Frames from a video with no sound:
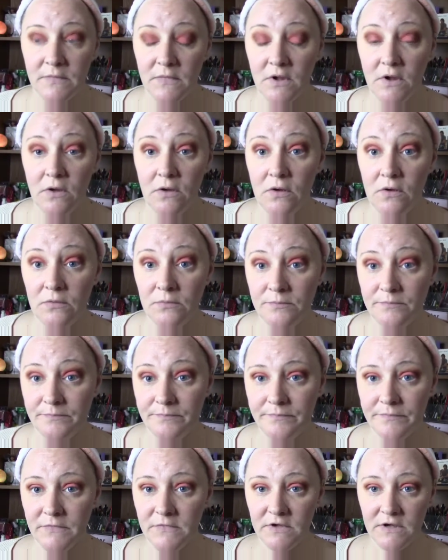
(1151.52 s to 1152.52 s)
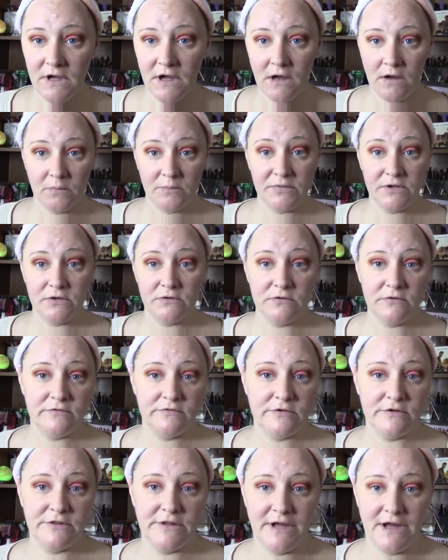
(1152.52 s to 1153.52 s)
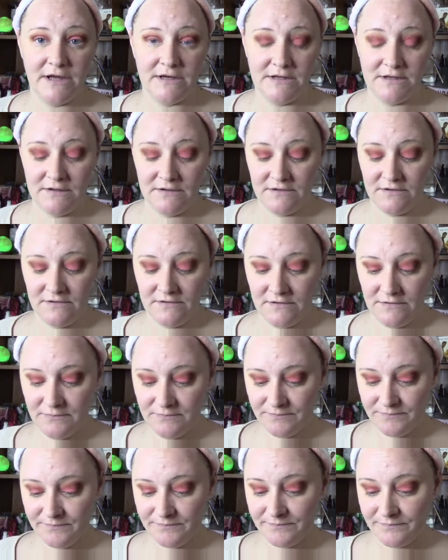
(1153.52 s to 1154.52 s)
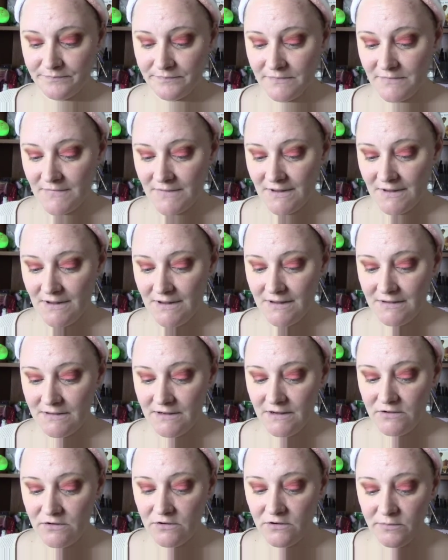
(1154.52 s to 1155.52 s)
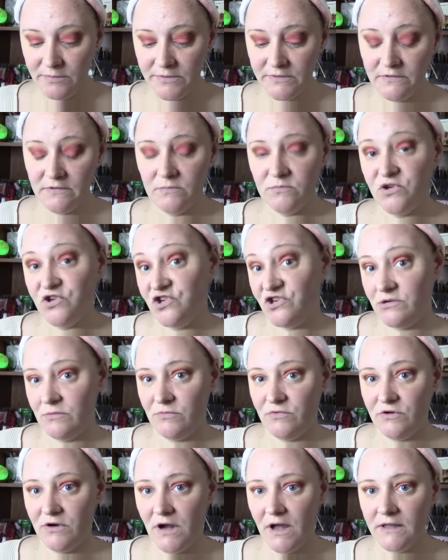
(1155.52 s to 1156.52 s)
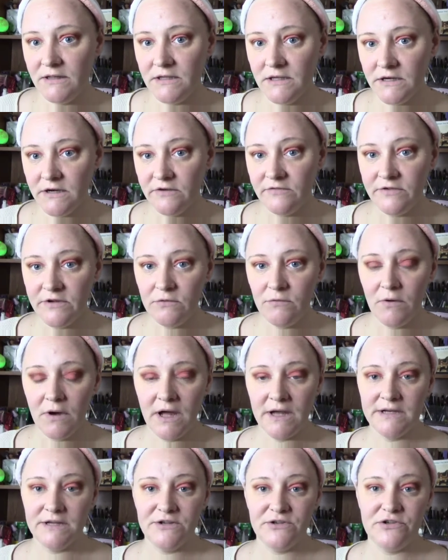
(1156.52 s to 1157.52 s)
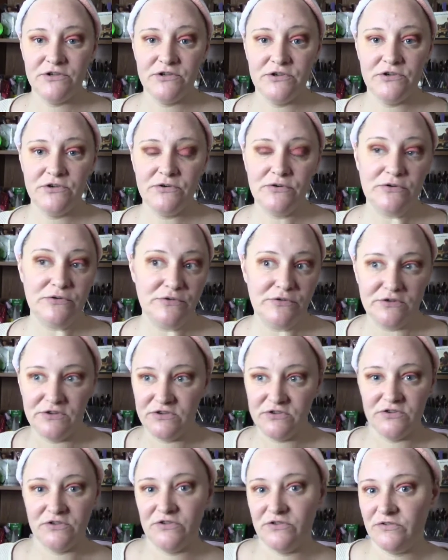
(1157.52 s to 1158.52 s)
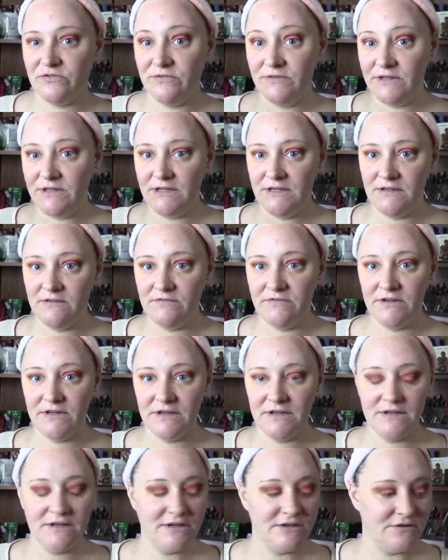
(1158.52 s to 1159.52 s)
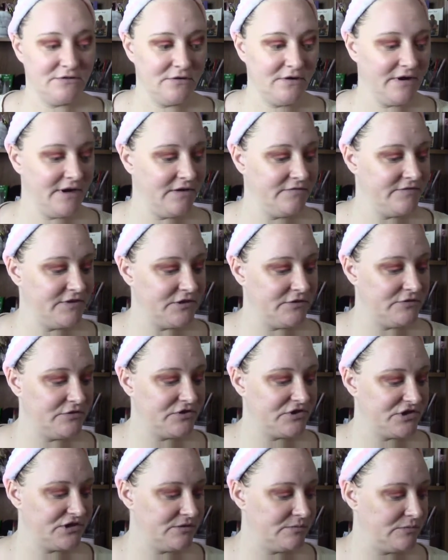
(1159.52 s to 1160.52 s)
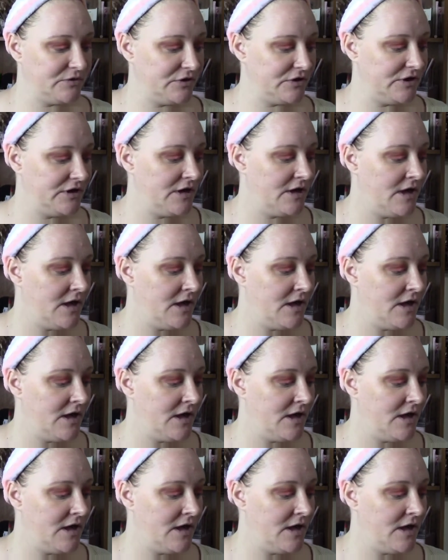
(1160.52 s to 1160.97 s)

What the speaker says: Oh, look at how beautiful that is. Now you could put some shimmer on there if you wanted to. You could just leave it. You don't have to use shimmer.